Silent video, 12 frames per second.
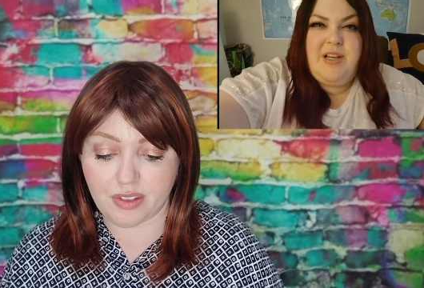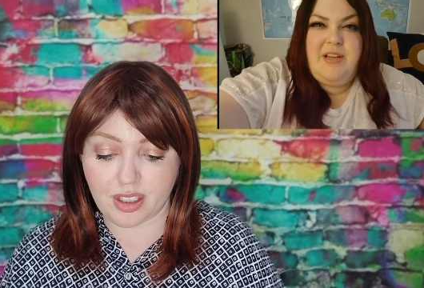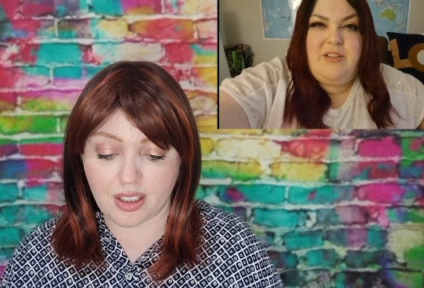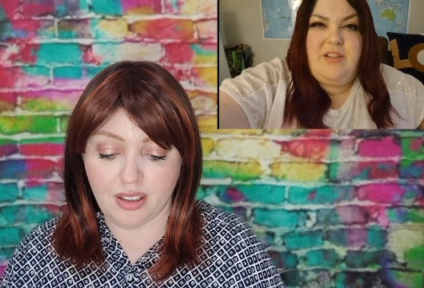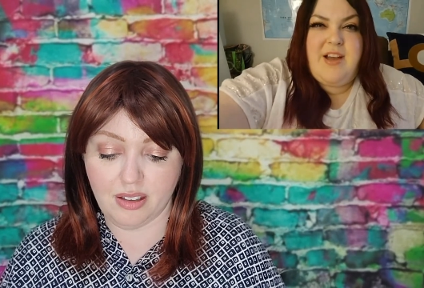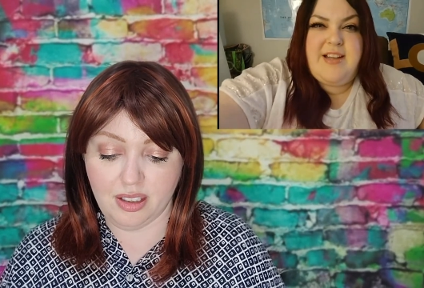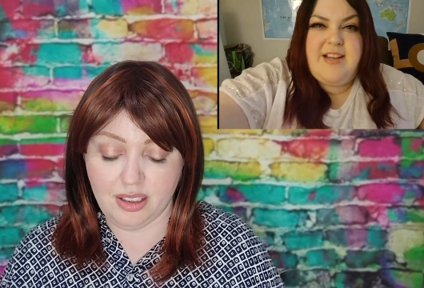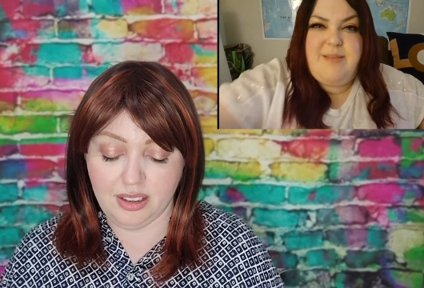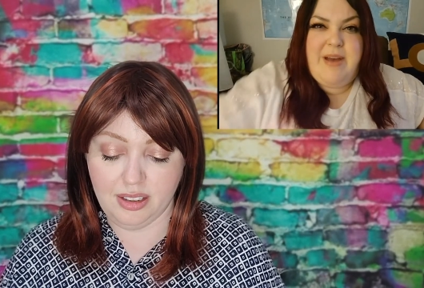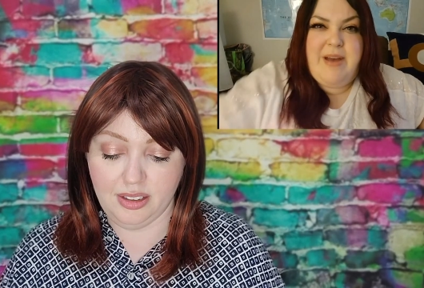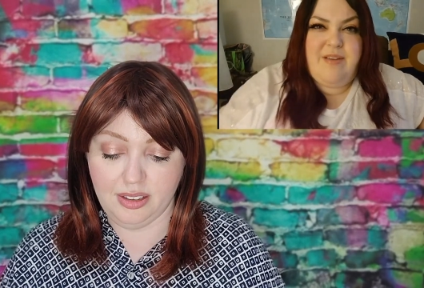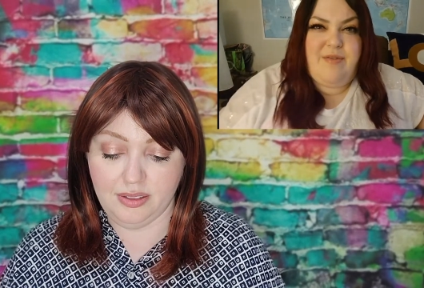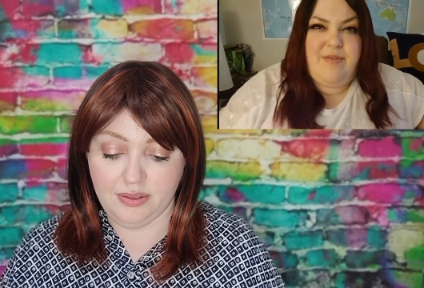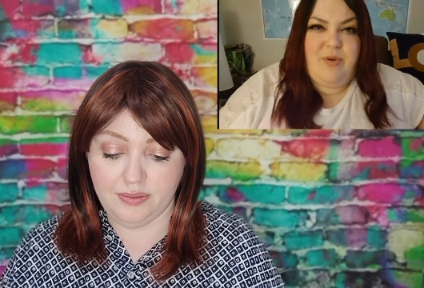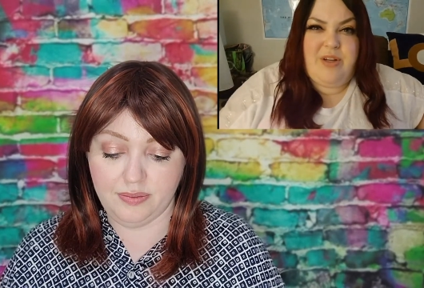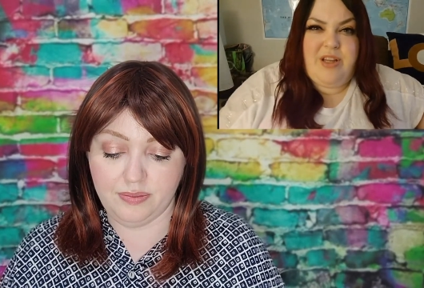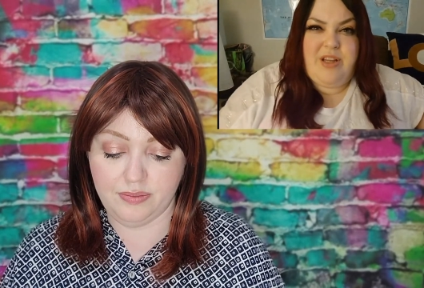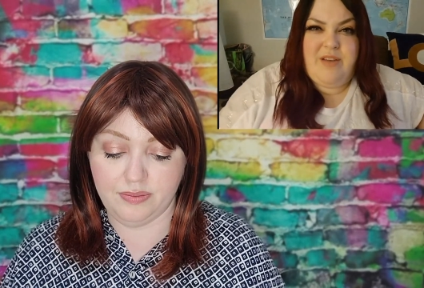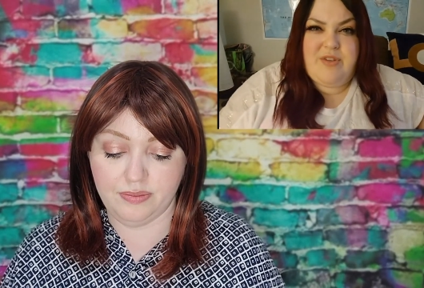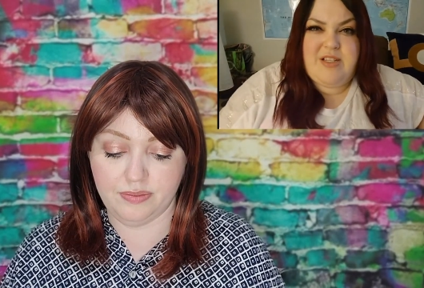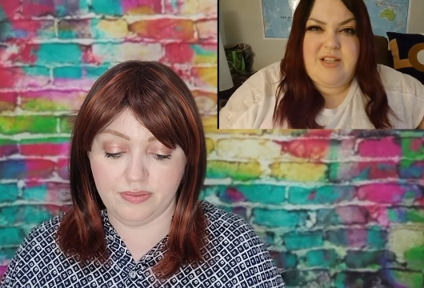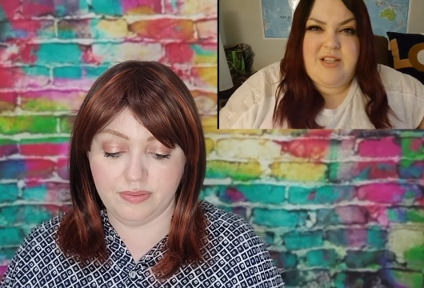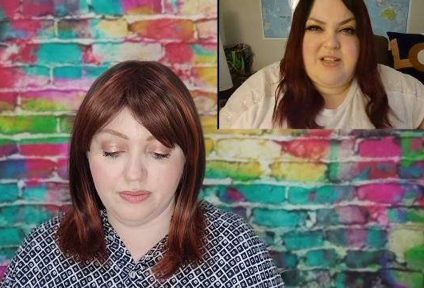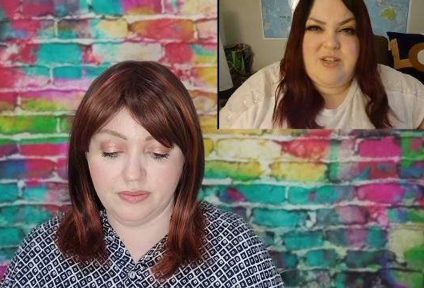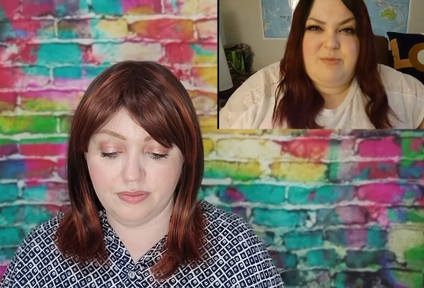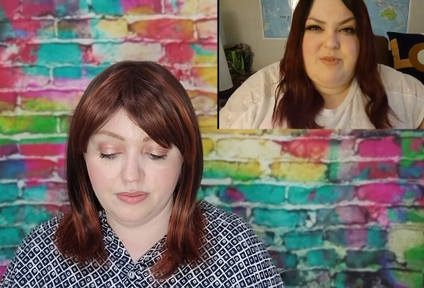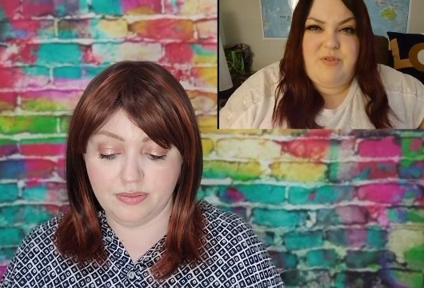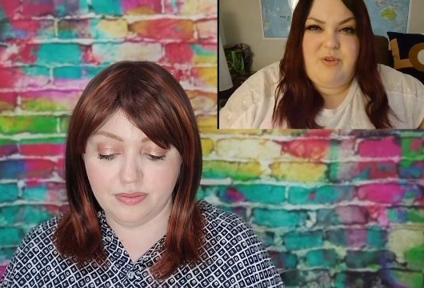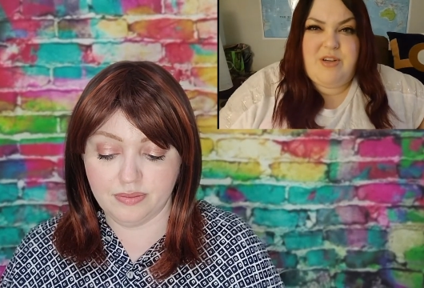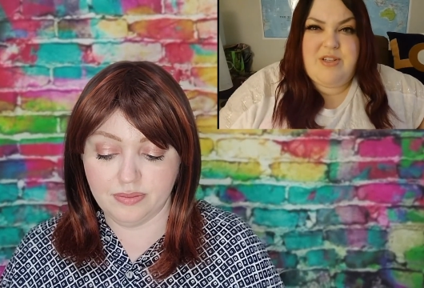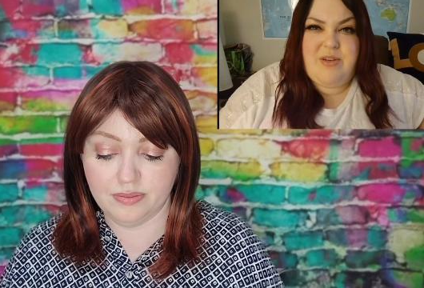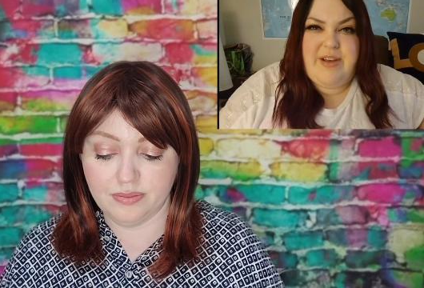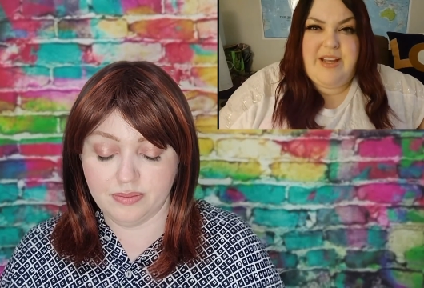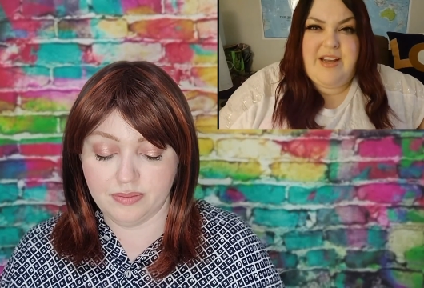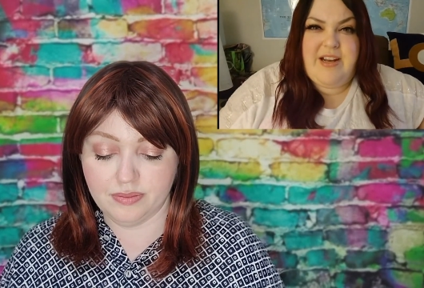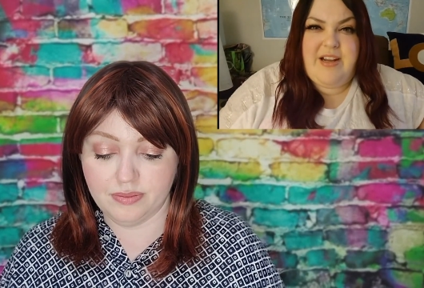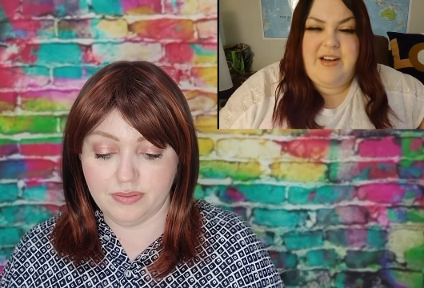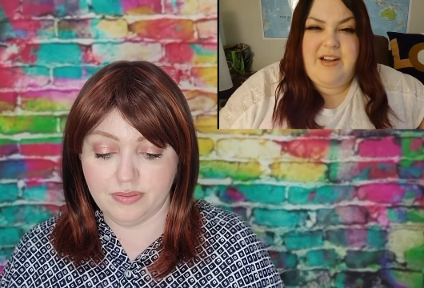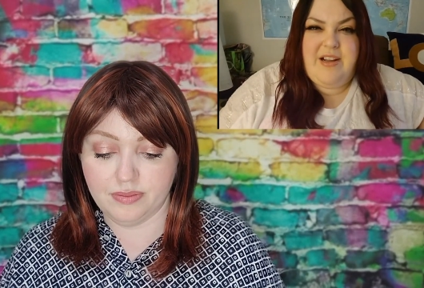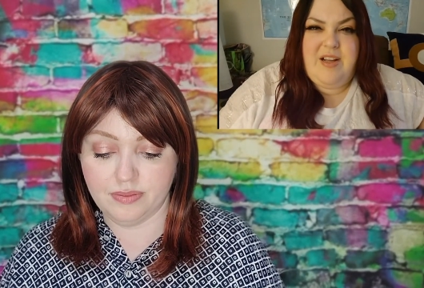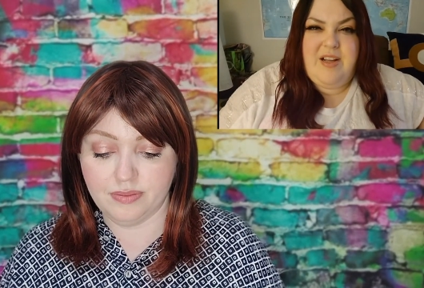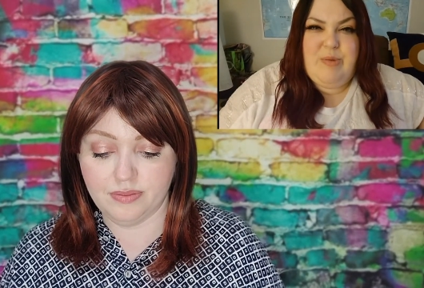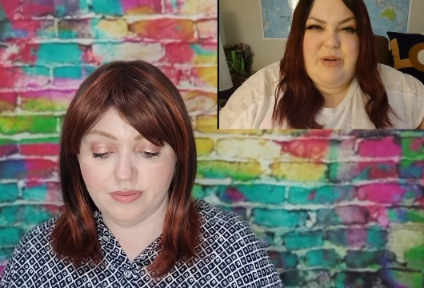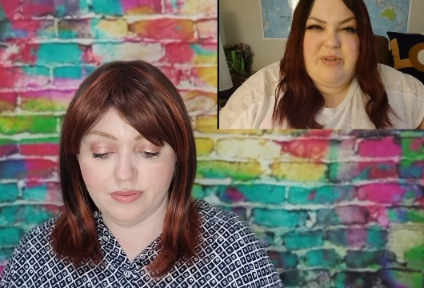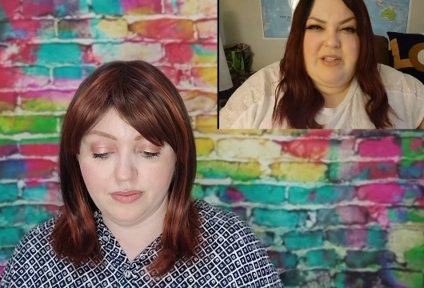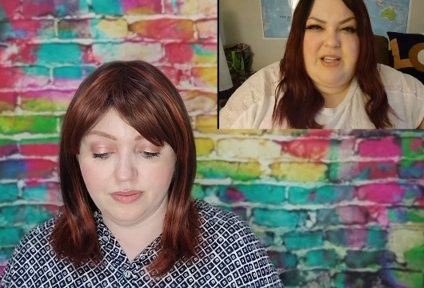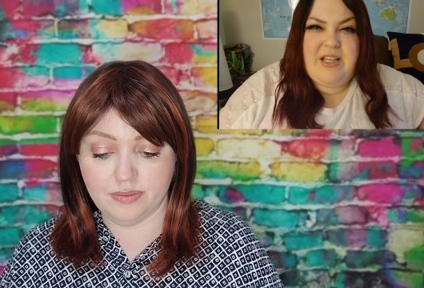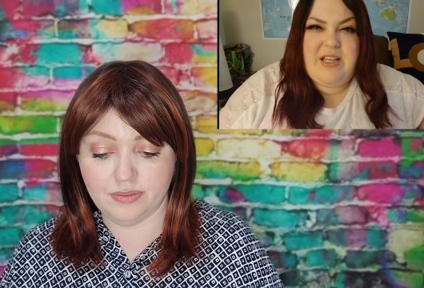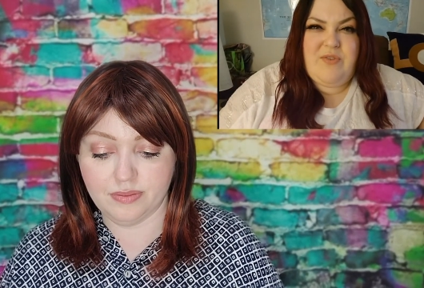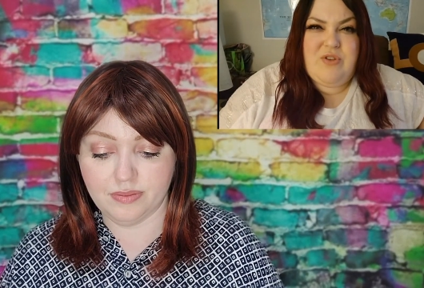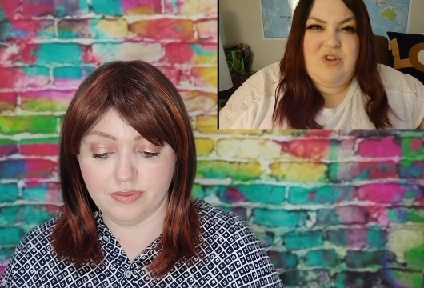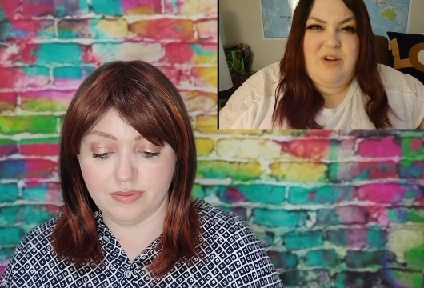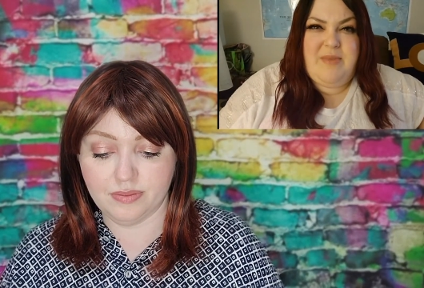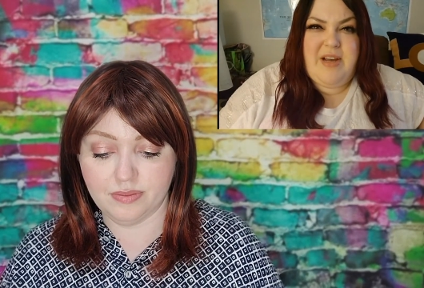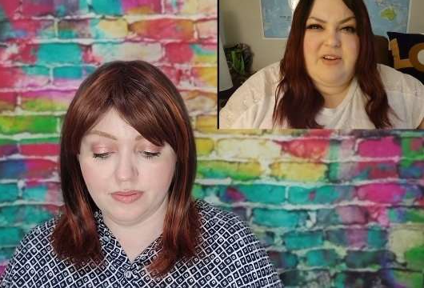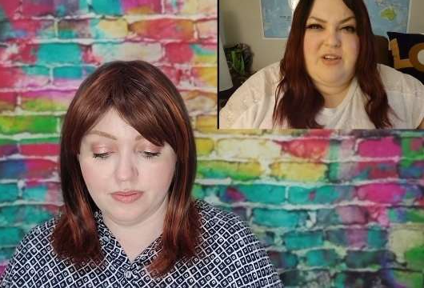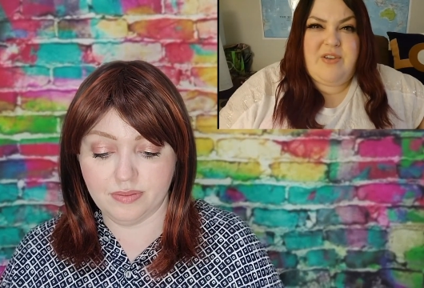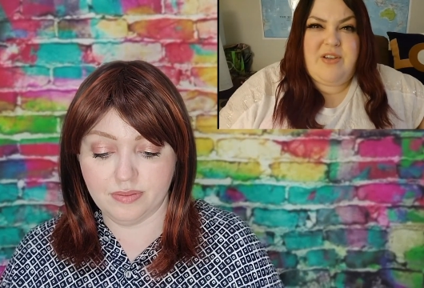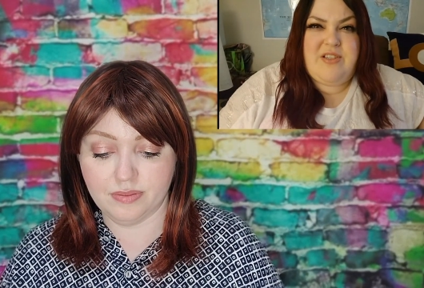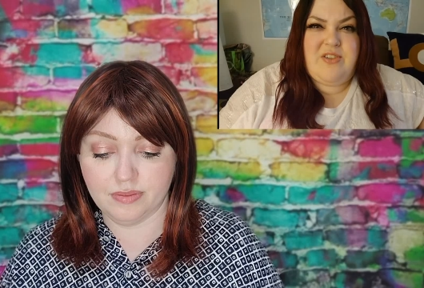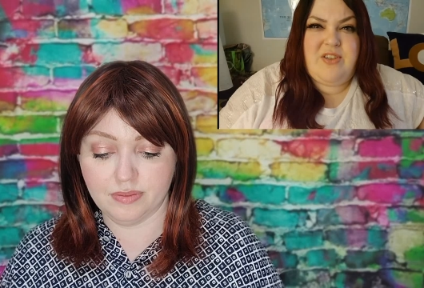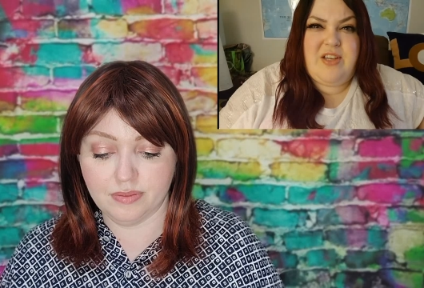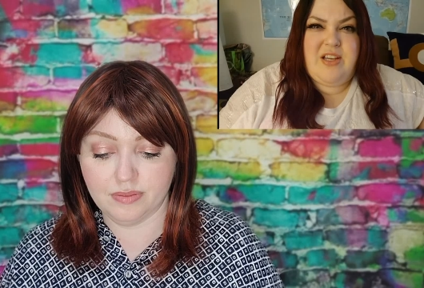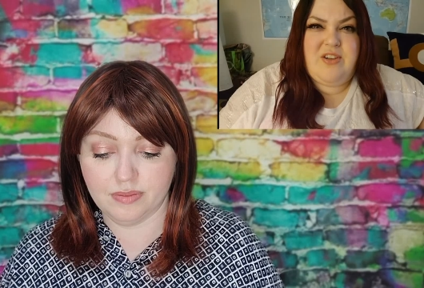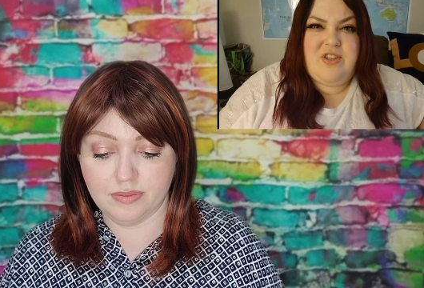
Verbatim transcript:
Speaker 1: look, I did the back and forth thing for six years before, so I get it. But I really think if you drop matter, you could still get your